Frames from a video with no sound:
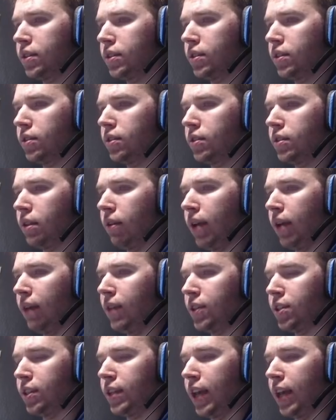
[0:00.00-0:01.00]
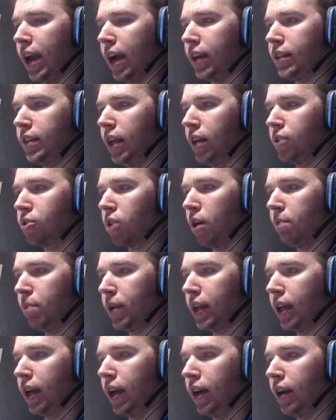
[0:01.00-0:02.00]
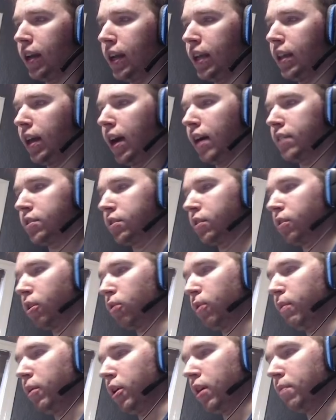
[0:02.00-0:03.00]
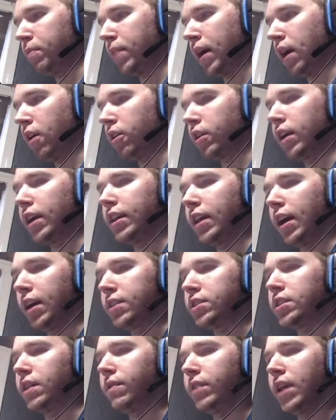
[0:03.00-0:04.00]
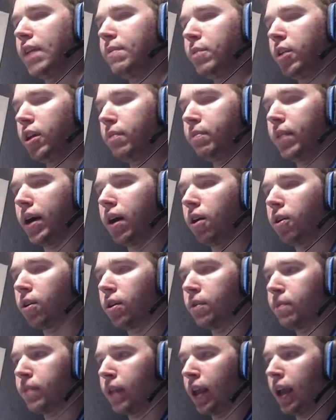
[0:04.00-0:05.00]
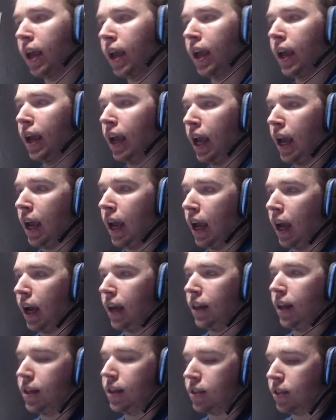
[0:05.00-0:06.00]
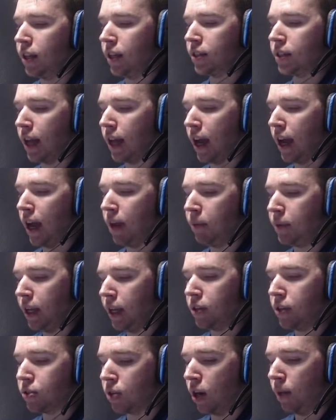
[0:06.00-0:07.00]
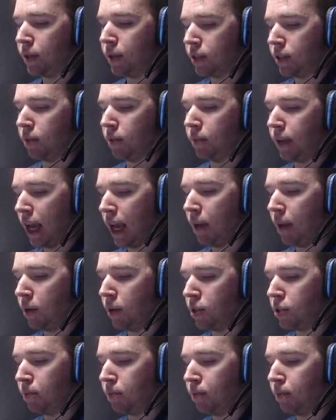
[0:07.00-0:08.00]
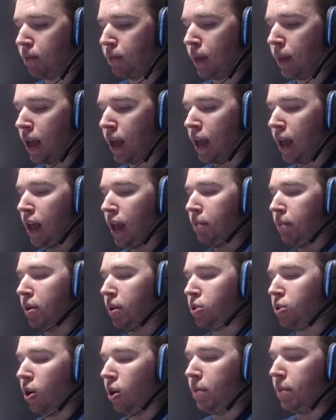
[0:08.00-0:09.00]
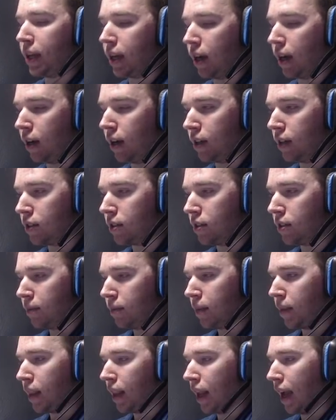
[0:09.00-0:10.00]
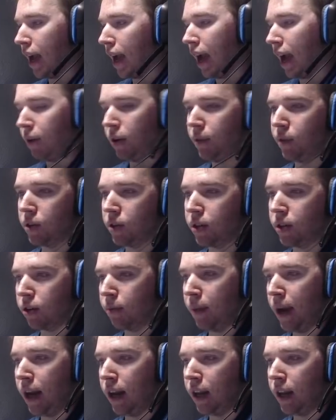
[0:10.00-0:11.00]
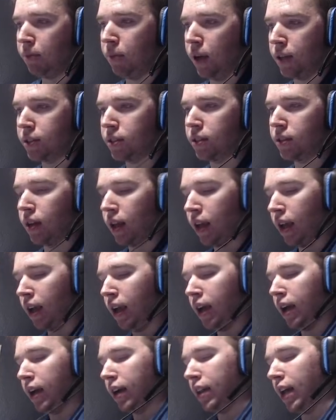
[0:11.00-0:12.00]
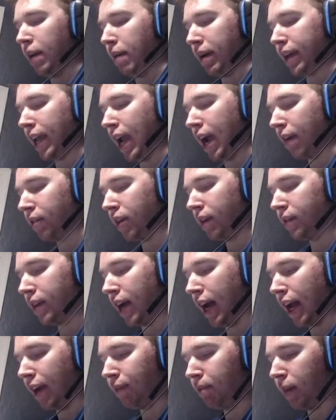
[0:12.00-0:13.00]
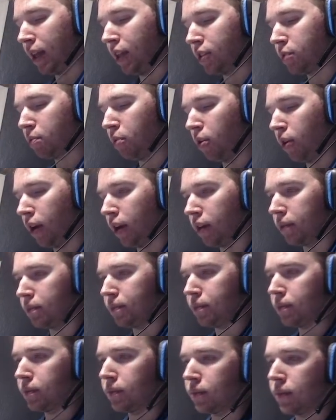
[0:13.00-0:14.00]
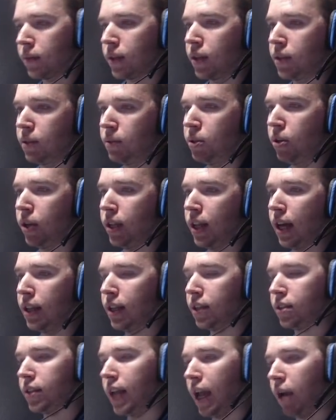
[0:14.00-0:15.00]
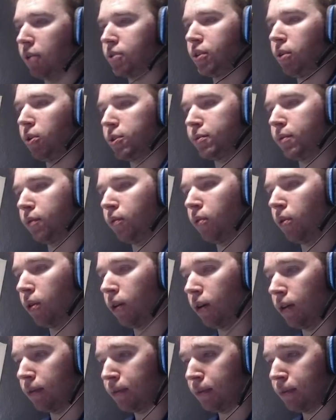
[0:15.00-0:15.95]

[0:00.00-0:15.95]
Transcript: So then we had this attack, D Trump again. He lost 31 million power. I lost 78 million power. At least this time, D Trump did some damage. But it's only because I have no infantry remaining. Plus, a lot of my cavalry have died off by this point. So I'm doing a lot less damage than I was before.